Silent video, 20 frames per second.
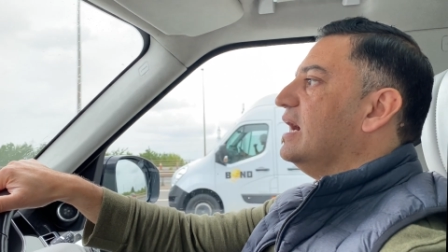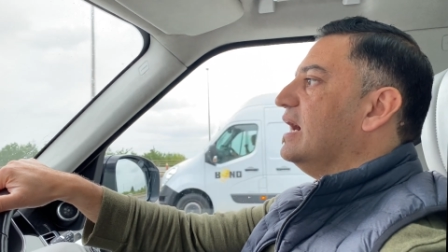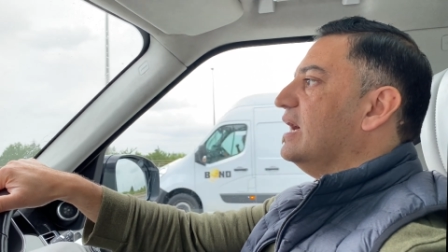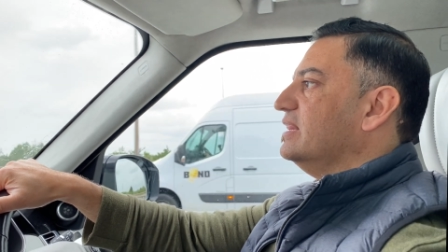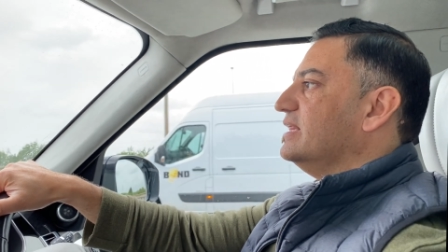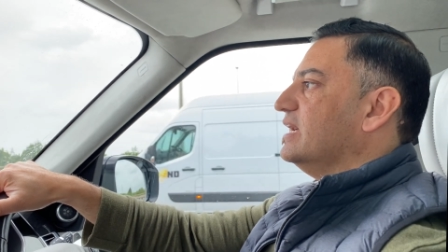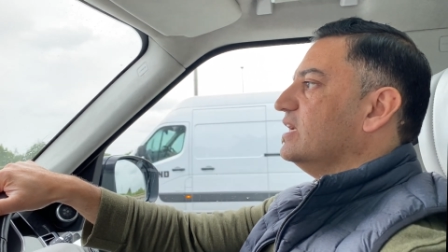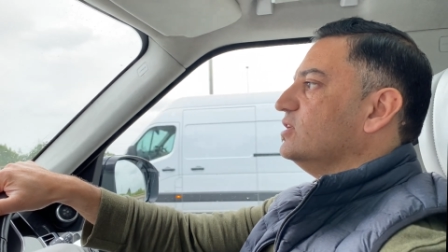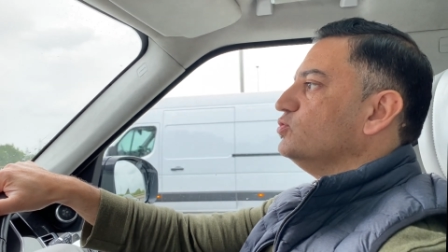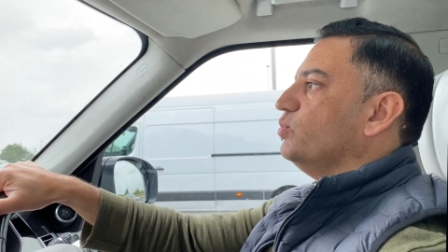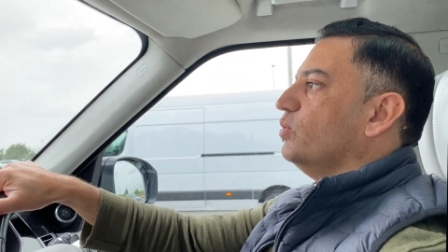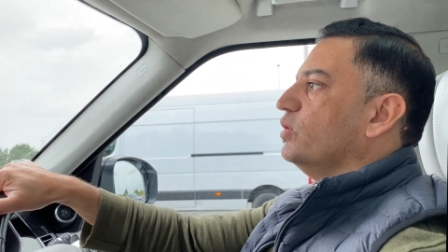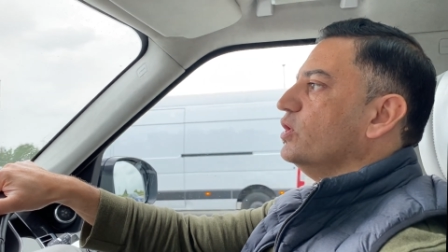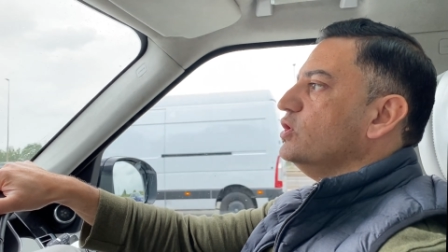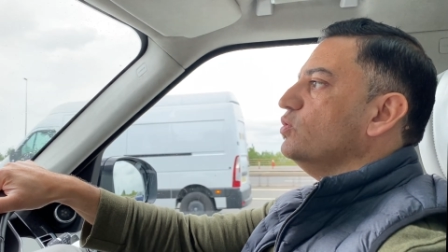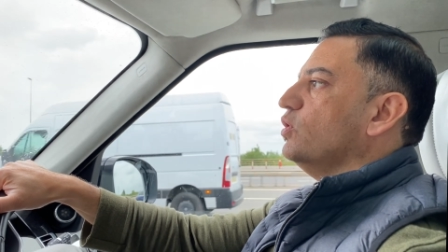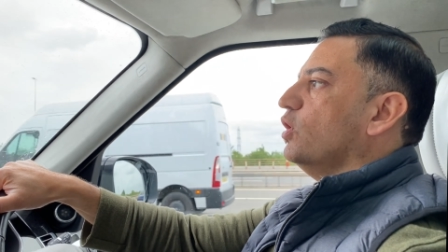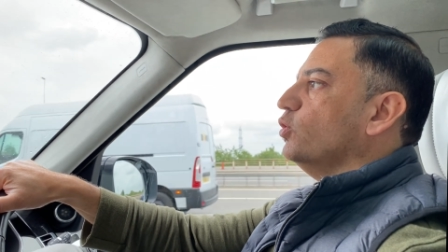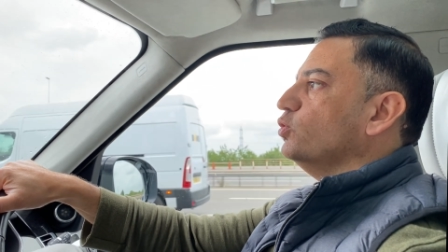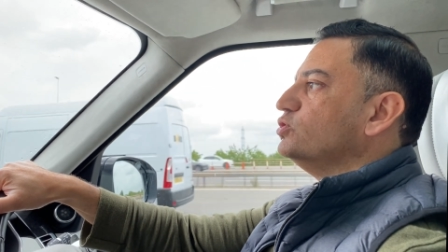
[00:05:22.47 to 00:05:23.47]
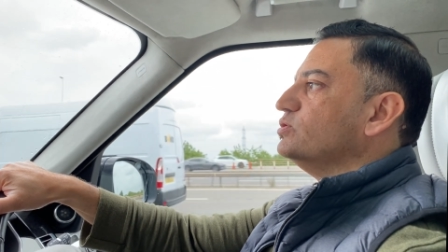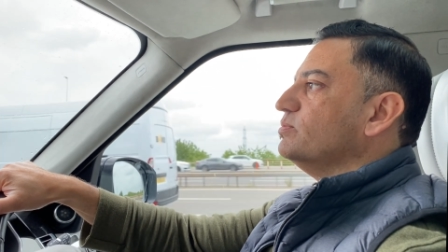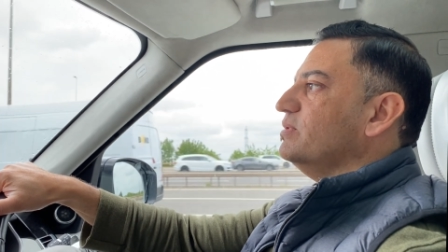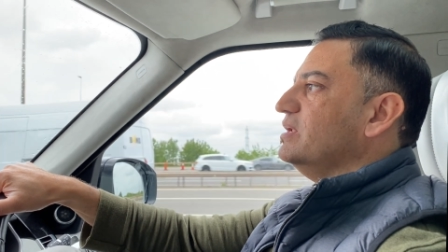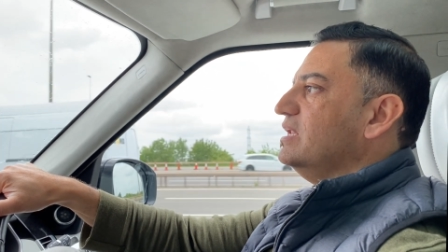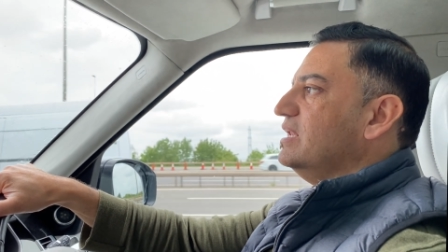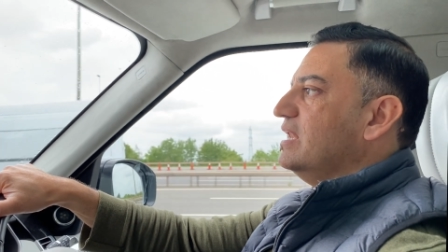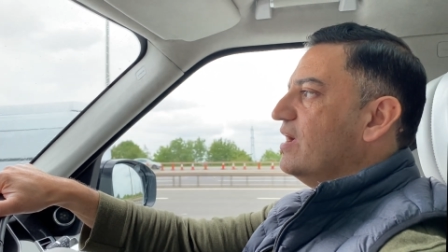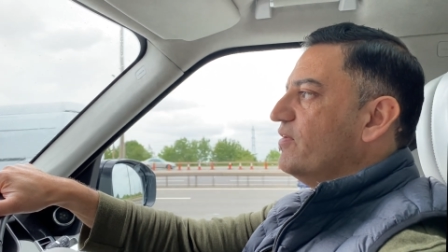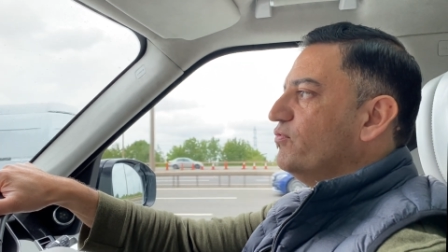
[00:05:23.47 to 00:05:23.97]
and that's what you
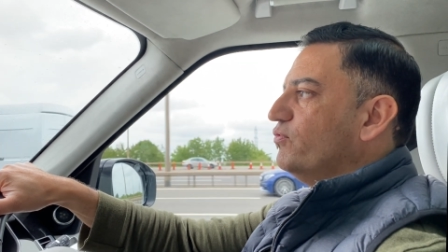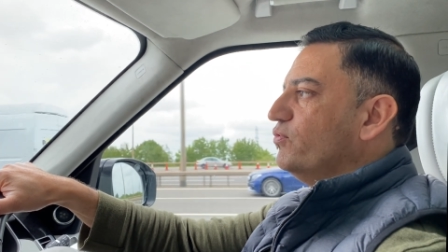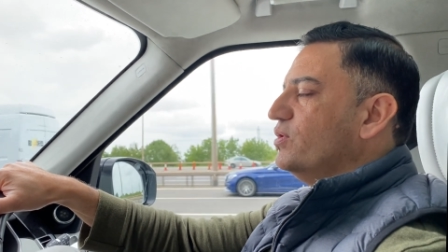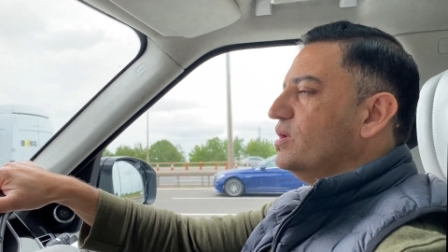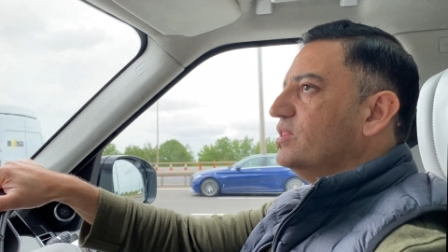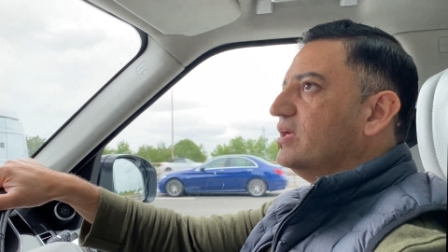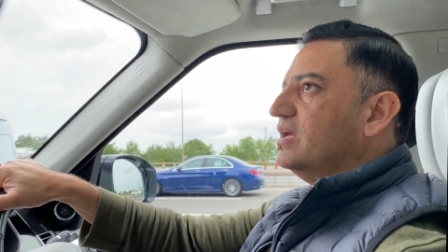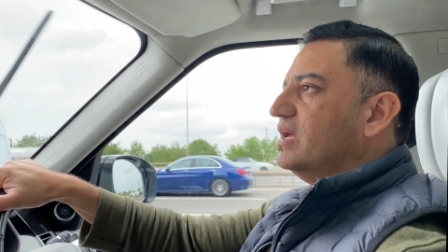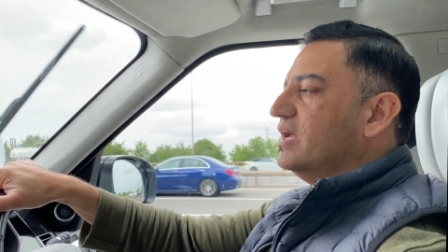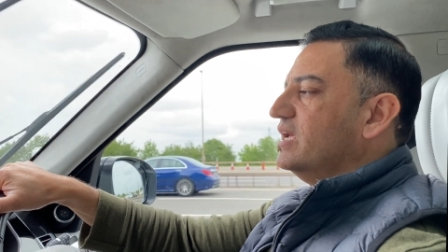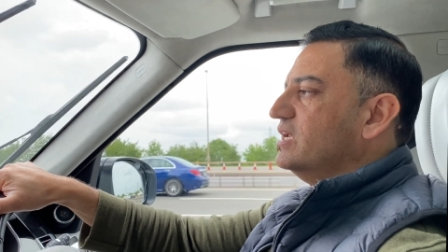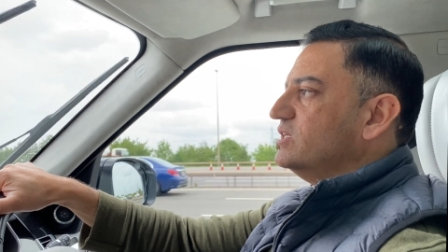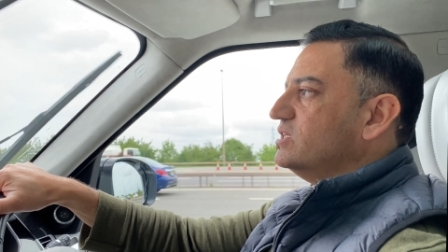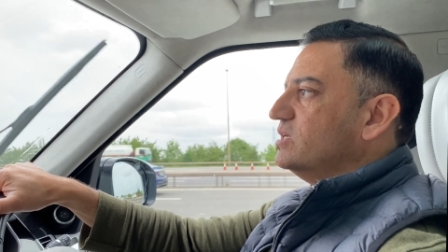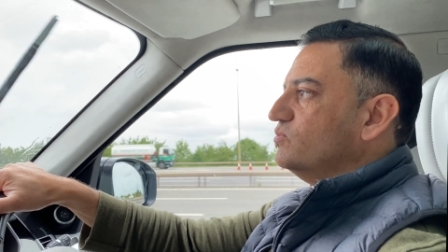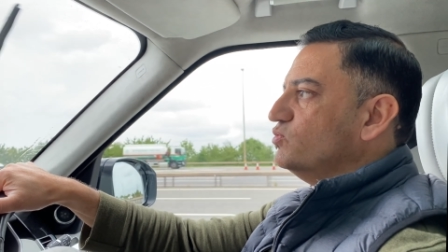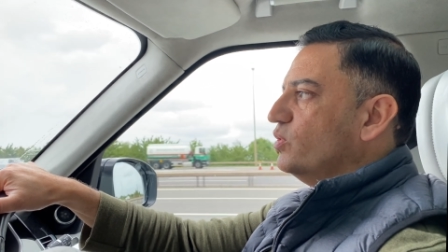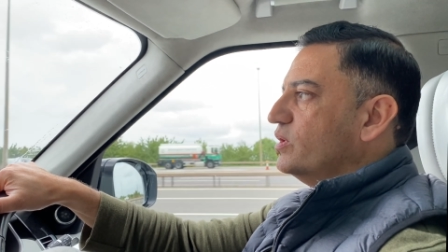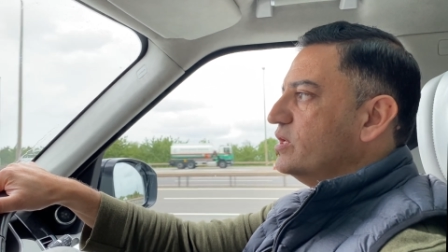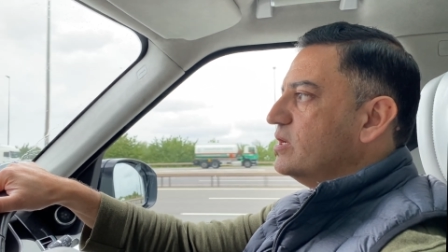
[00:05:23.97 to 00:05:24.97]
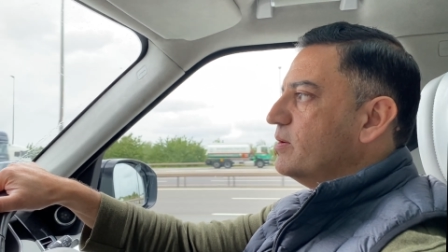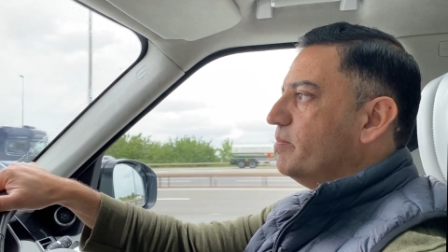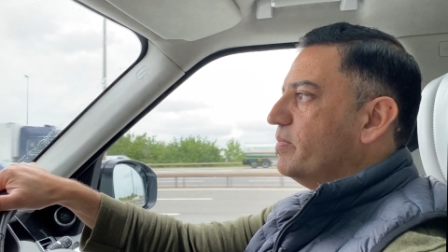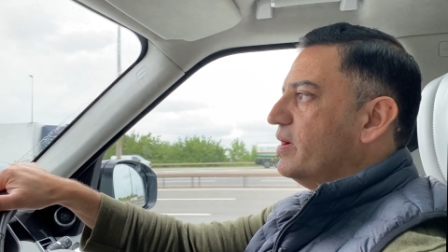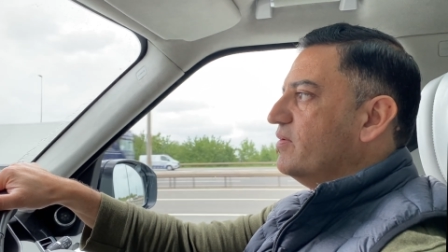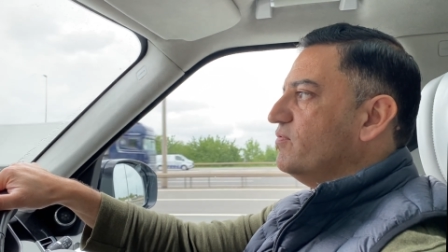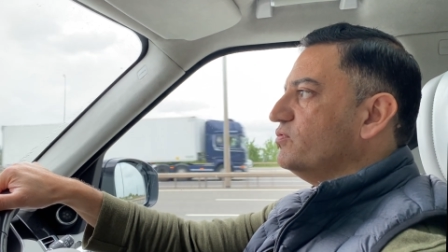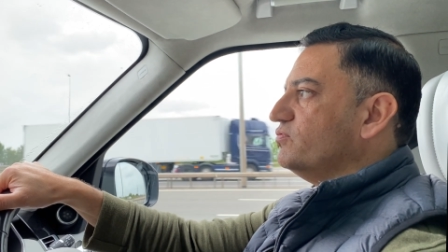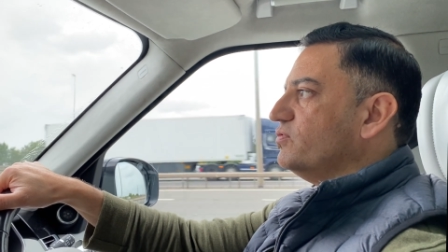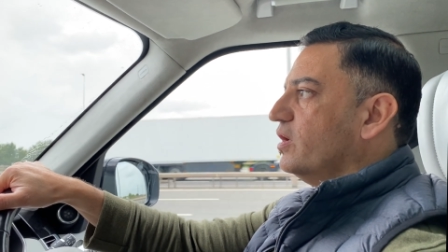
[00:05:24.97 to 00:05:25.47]
ultimately left with in terms of what you can
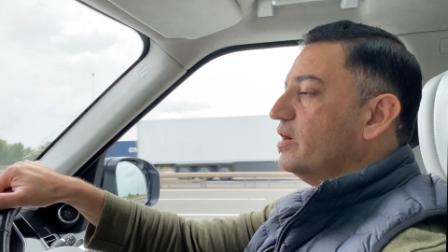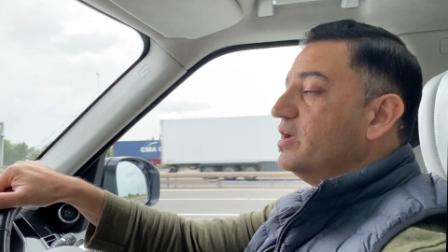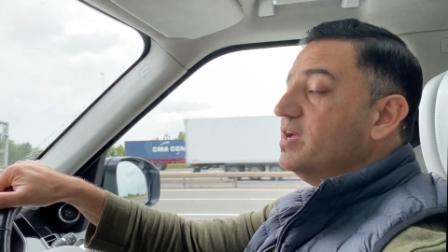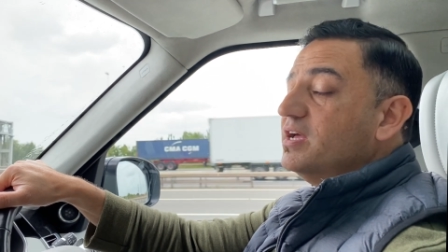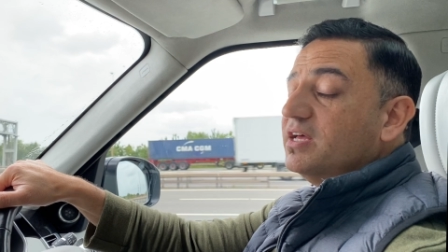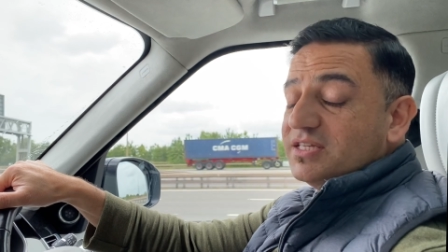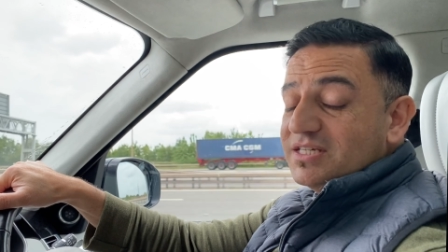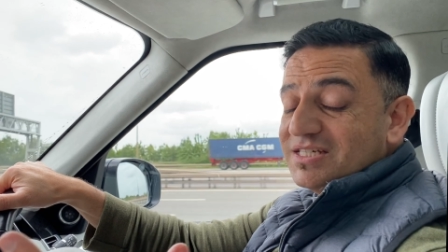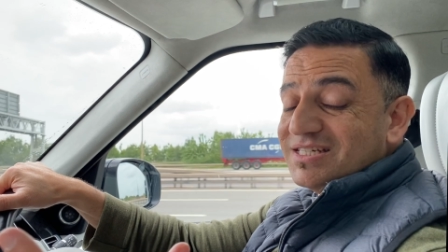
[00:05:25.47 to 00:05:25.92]
pay for the site.